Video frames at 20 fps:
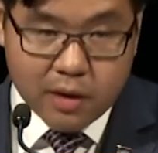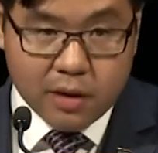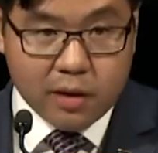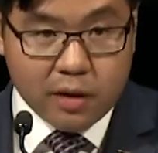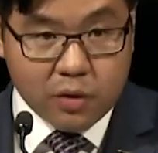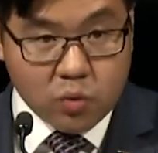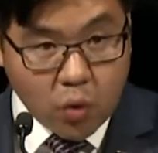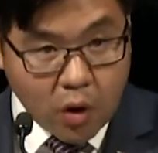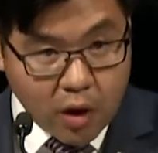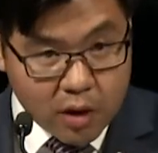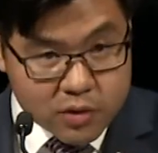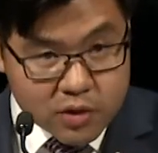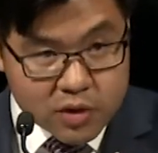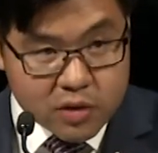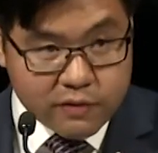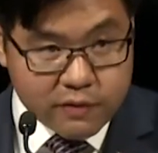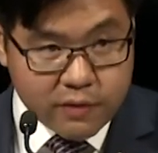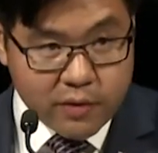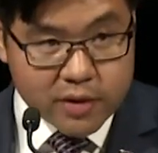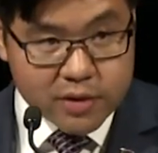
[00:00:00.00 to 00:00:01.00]
It was,
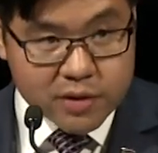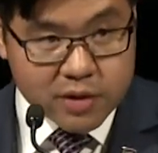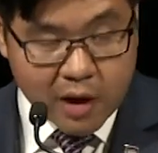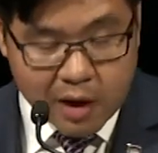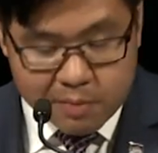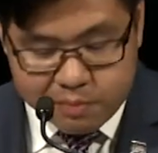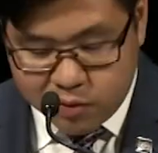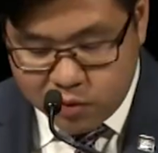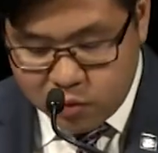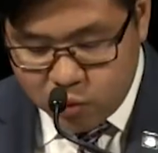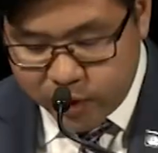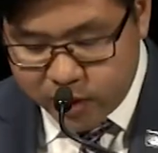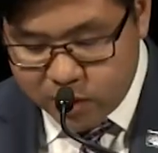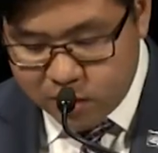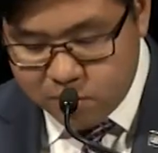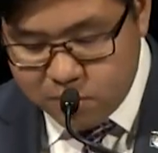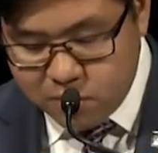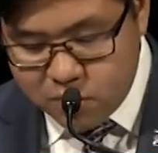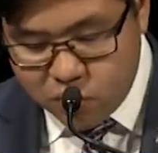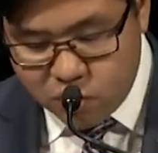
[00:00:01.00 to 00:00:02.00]
for example,
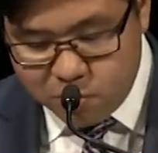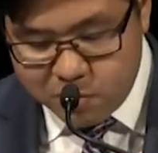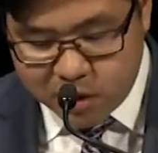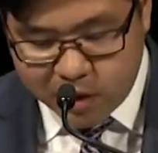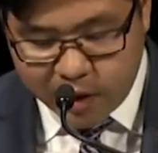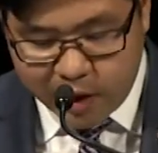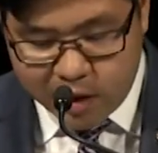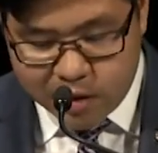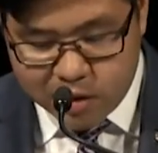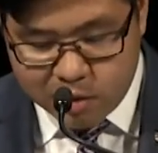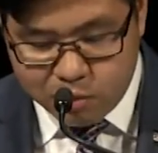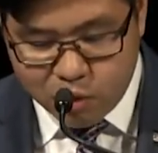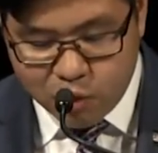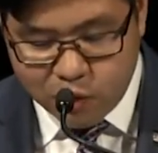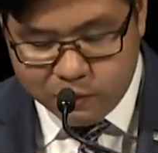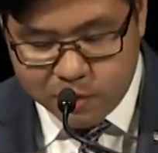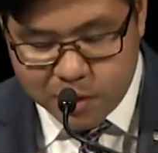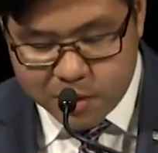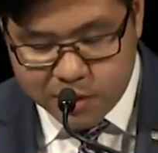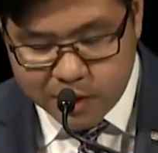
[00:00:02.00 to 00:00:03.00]
Whitlam who began the
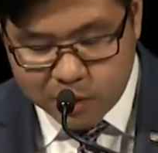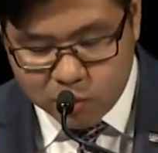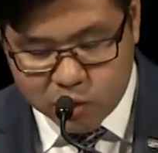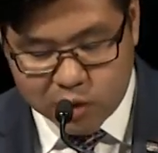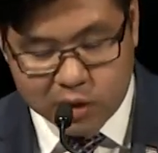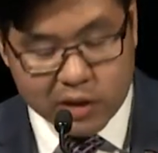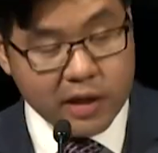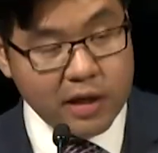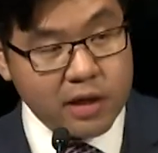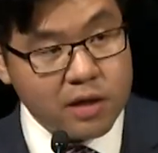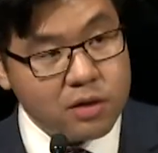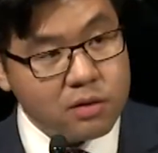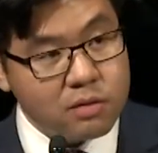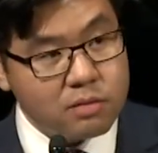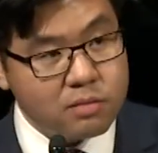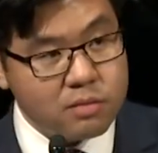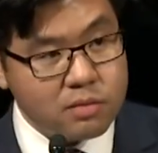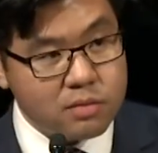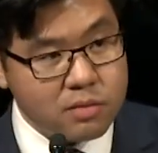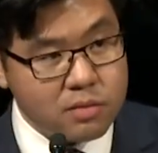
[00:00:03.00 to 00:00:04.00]
movement that would lead
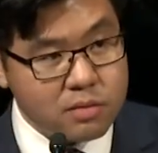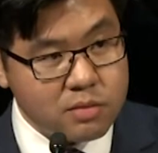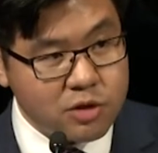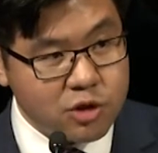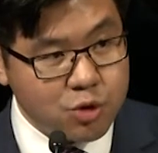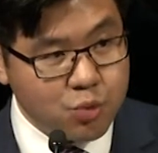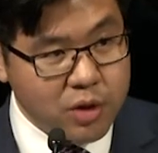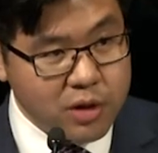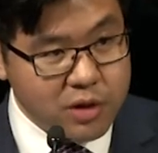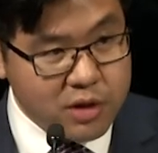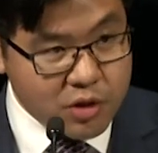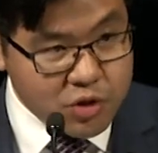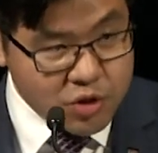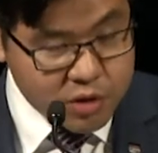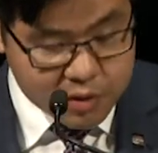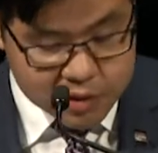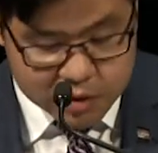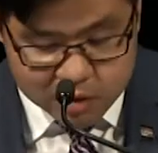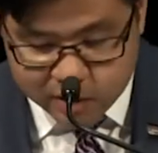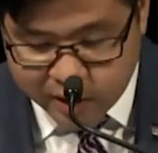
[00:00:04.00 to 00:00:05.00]
to
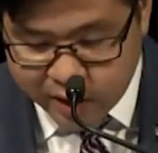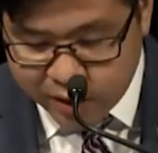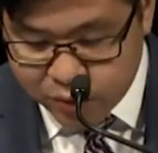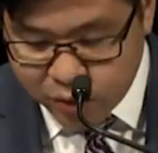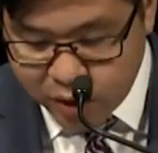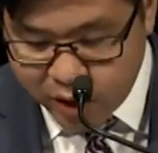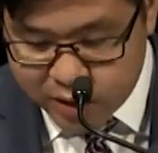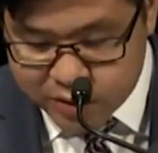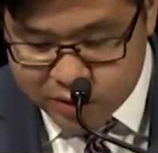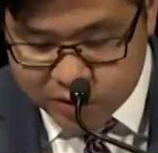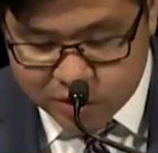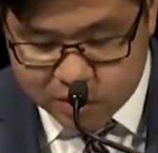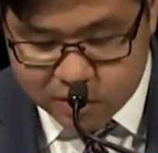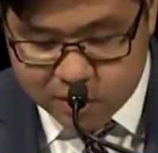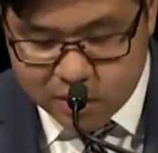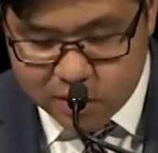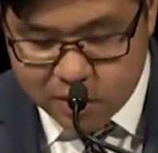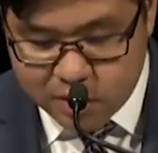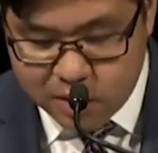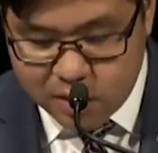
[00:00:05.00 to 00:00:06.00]
Indigenous land rights
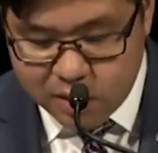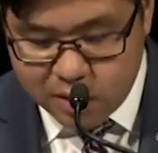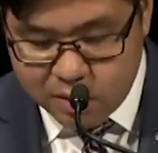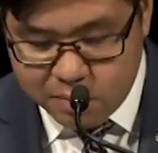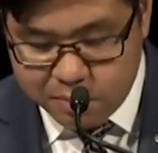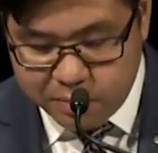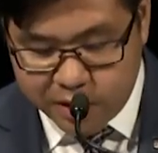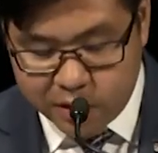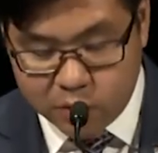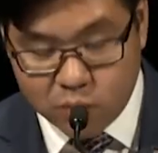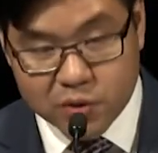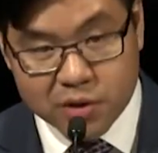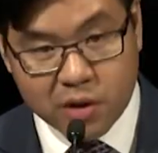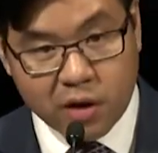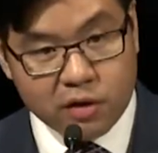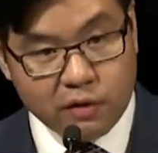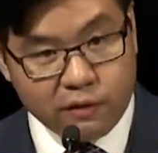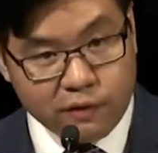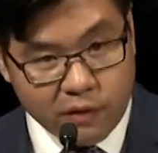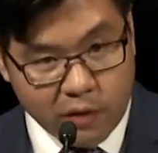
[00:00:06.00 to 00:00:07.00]
but it was
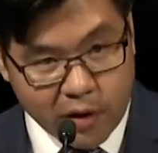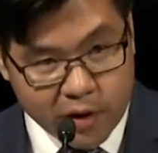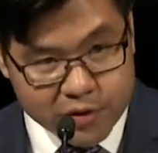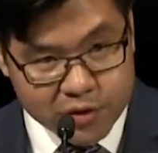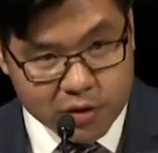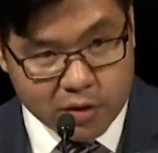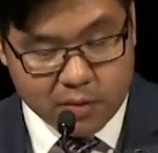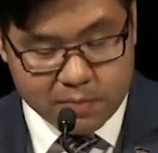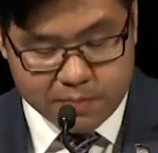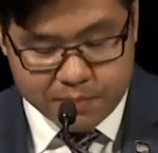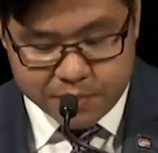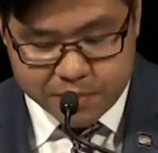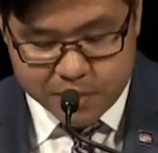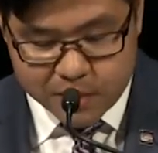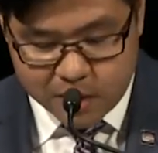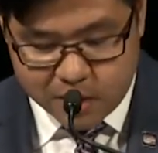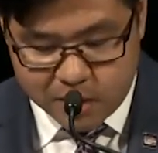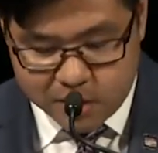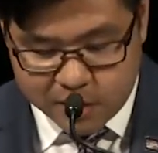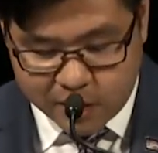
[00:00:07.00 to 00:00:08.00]
under Fraser
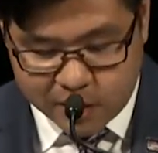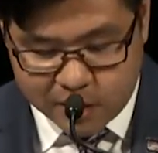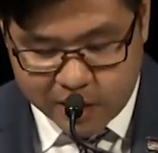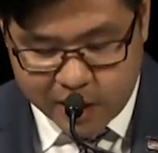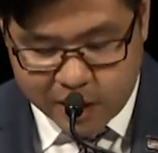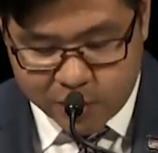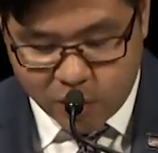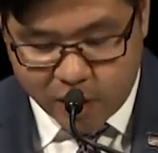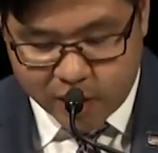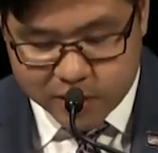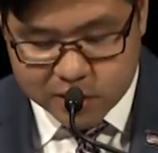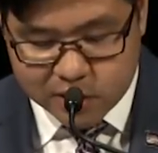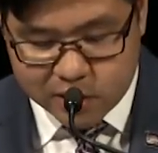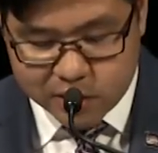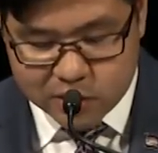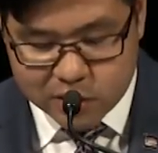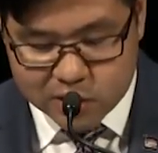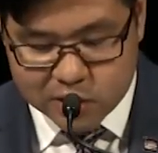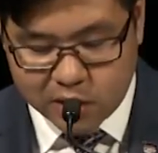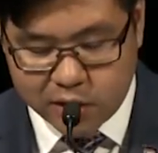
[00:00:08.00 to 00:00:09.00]
that land rights
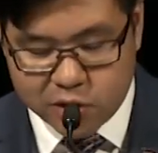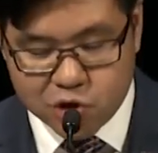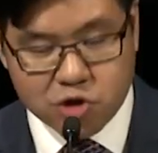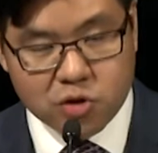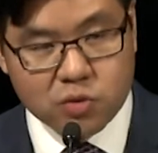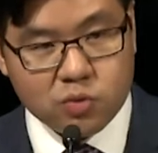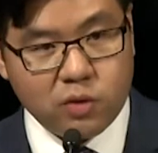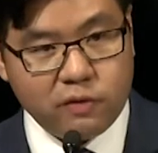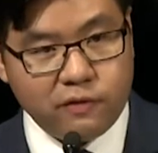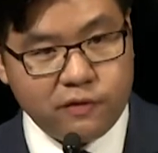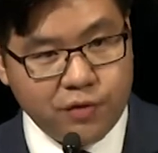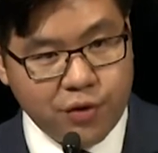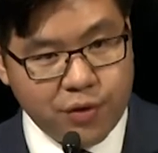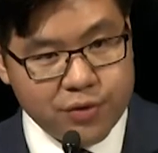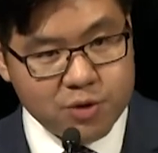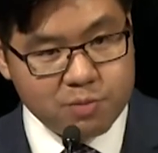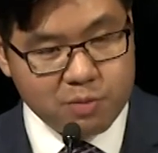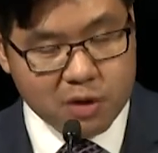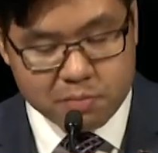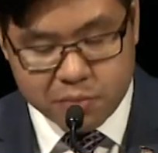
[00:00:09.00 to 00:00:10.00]
legislation would
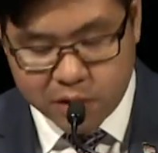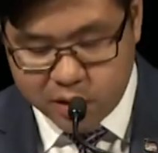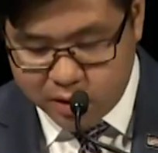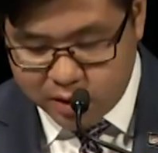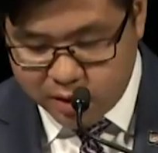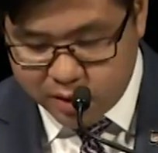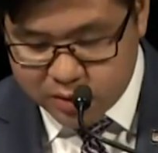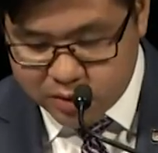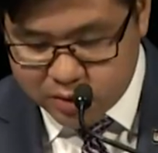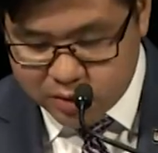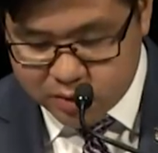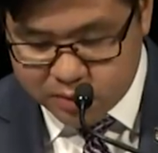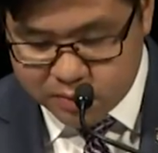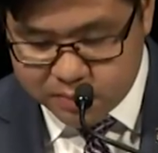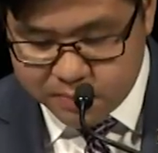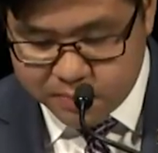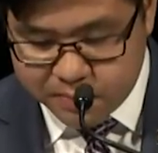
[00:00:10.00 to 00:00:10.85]
first be passed.